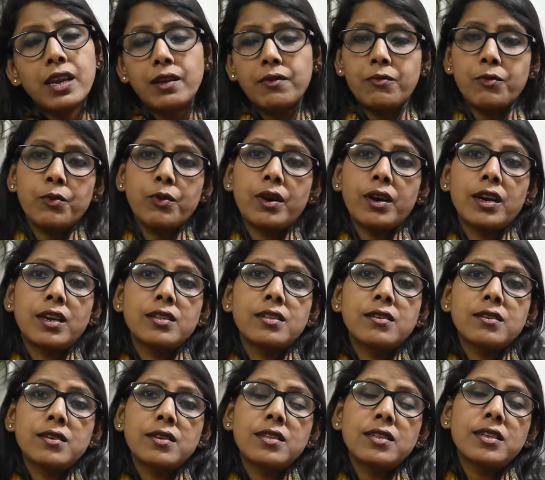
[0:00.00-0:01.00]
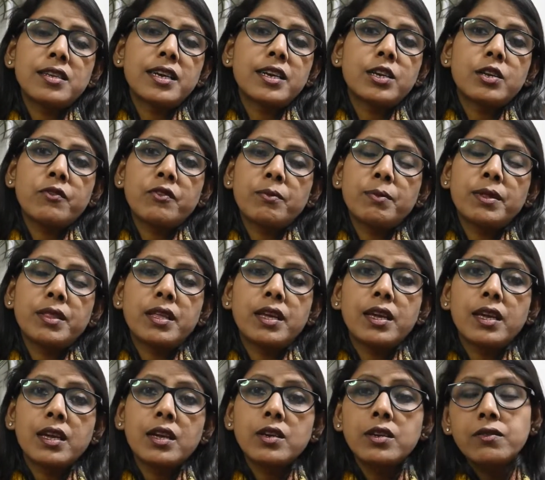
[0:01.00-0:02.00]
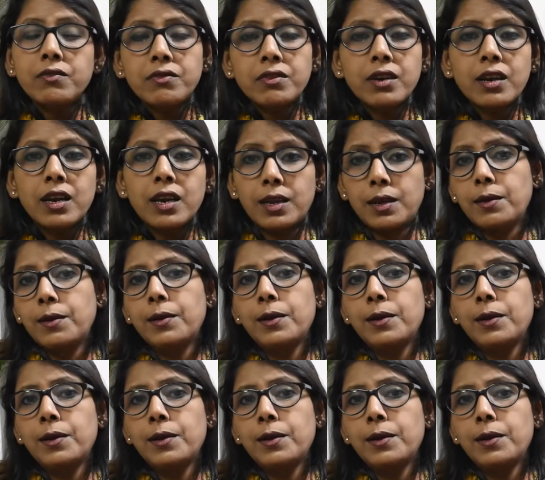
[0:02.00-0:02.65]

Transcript: If you are in a certain state, you would be thinking differently.